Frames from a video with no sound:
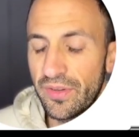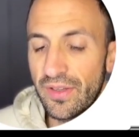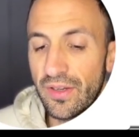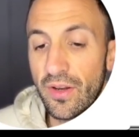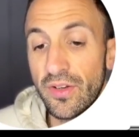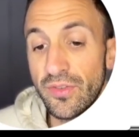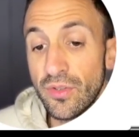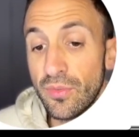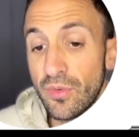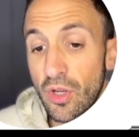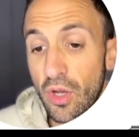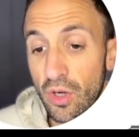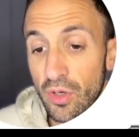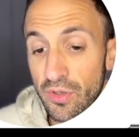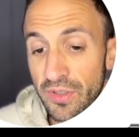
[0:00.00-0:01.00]
The custom
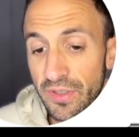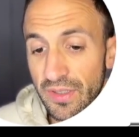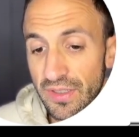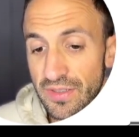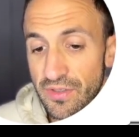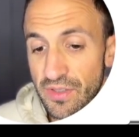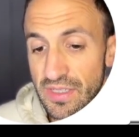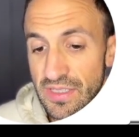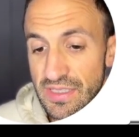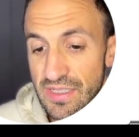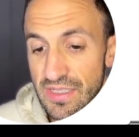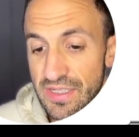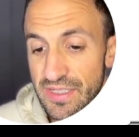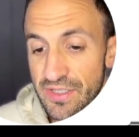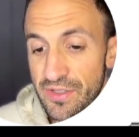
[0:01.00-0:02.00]
colors, as you can see
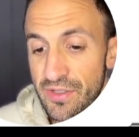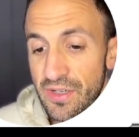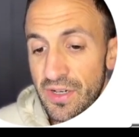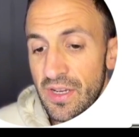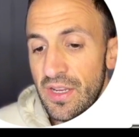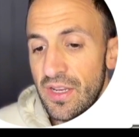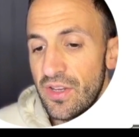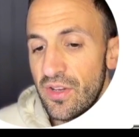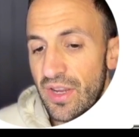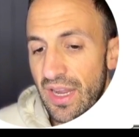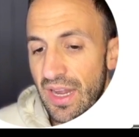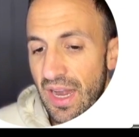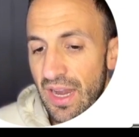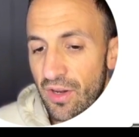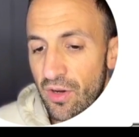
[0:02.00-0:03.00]
here, you can
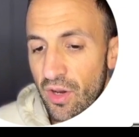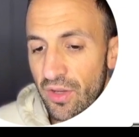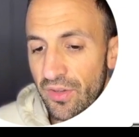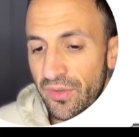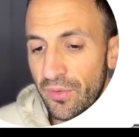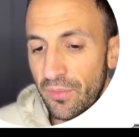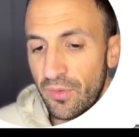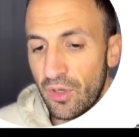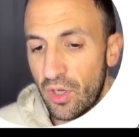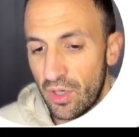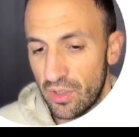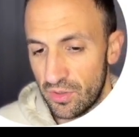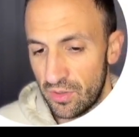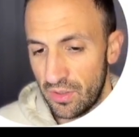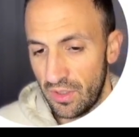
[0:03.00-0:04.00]
add a custom
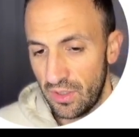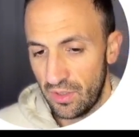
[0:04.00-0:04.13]
color,